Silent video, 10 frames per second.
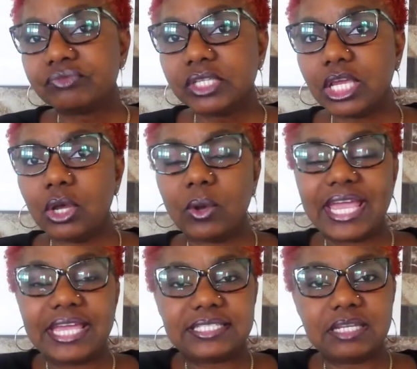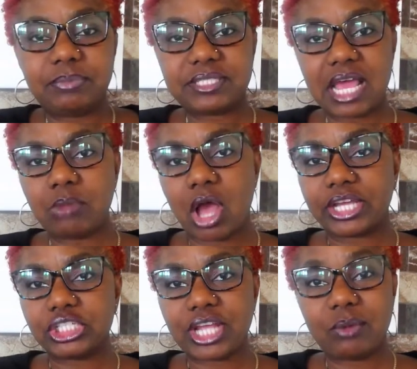18%
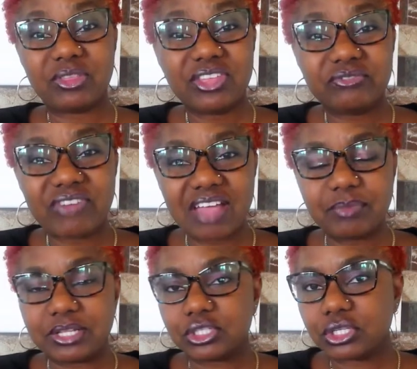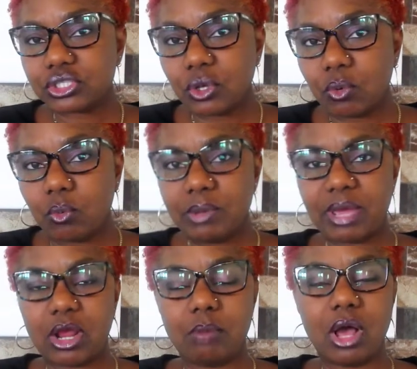market share within 5 months. So we
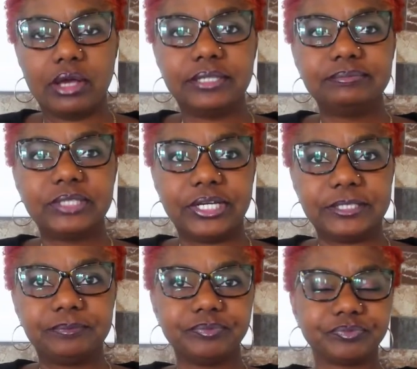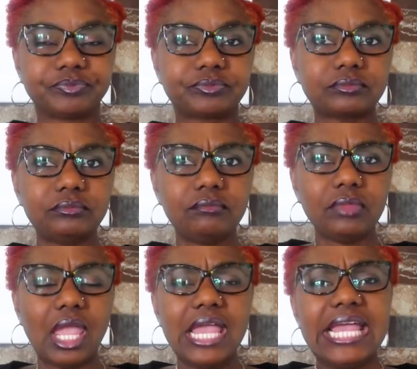met our mark. Good.
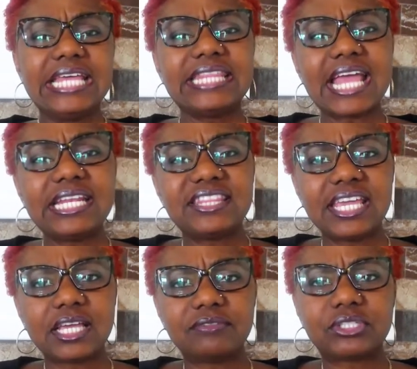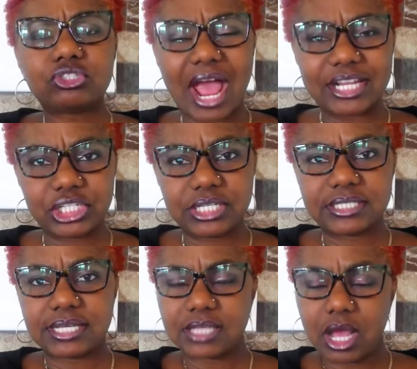Then think of strategies
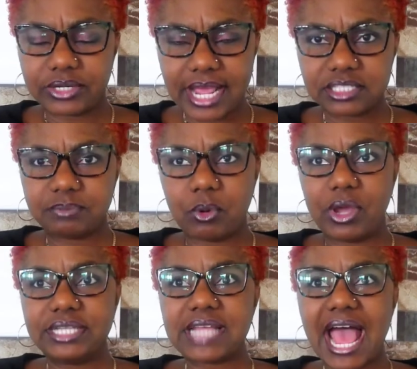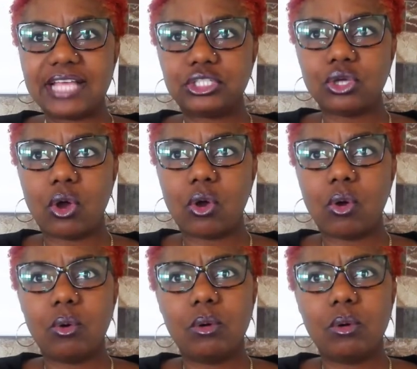as our next point, as your